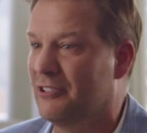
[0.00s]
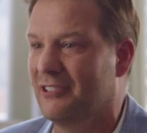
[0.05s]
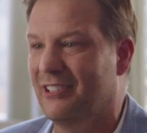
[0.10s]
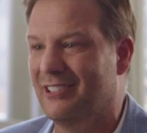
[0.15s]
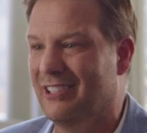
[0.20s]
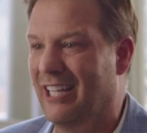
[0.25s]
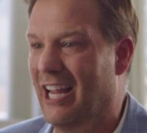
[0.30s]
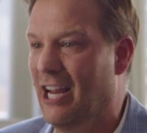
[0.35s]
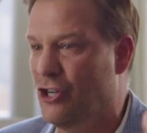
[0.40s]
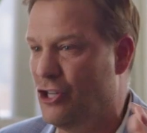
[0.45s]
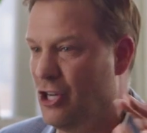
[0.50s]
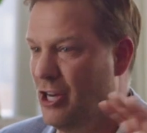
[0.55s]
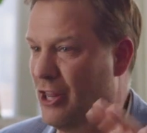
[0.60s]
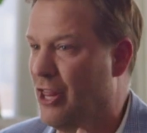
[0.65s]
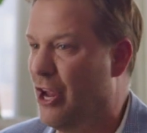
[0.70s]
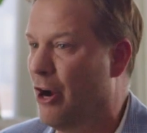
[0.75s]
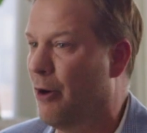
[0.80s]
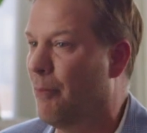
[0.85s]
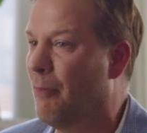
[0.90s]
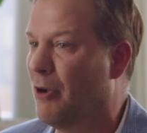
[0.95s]
personalization.
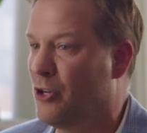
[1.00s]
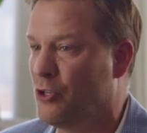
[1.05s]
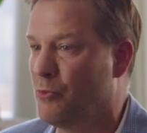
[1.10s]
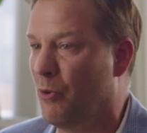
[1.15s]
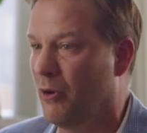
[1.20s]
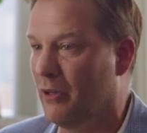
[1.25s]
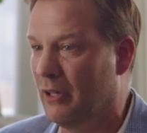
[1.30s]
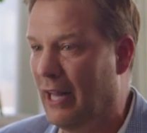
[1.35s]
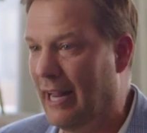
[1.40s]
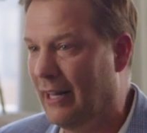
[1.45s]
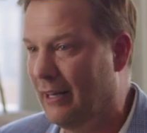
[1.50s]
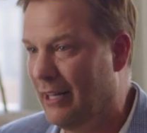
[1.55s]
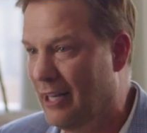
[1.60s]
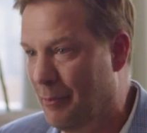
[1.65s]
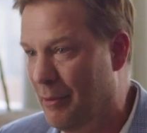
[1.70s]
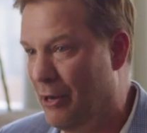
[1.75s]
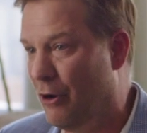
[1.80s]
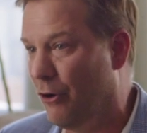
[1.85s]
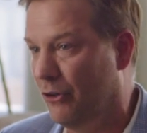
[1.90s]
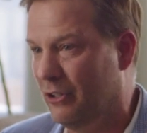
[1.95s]
They're much more likely
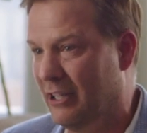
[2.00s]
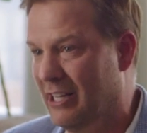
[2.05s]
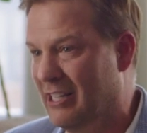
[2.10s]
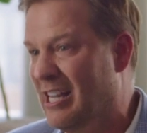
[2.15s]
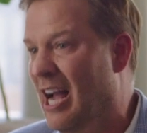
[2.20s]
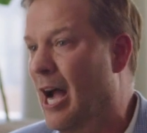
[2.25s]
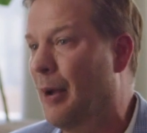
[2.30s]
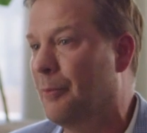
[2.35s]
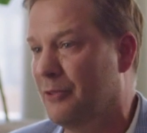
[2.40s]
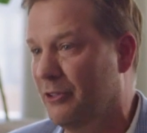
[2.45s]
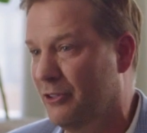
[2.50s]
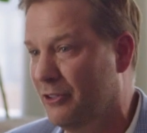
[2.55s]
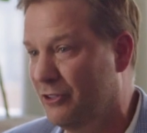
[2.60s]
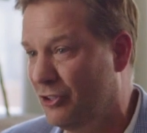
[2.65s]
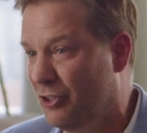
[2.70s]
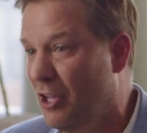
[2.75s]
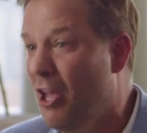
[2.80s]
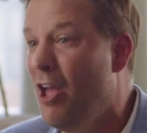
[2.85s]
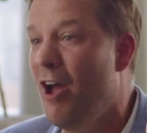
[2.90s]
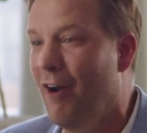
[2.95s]
to be early
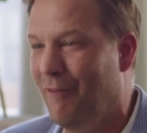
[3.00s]
adopters